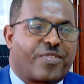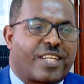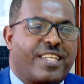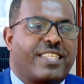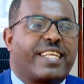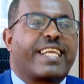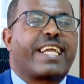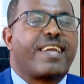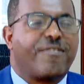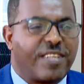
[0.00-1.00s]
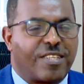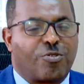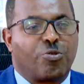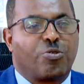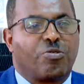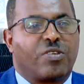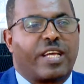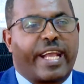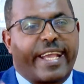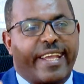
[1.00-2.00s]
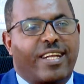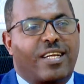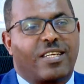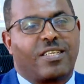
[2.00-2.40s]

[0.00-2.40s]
And they gave it to a king,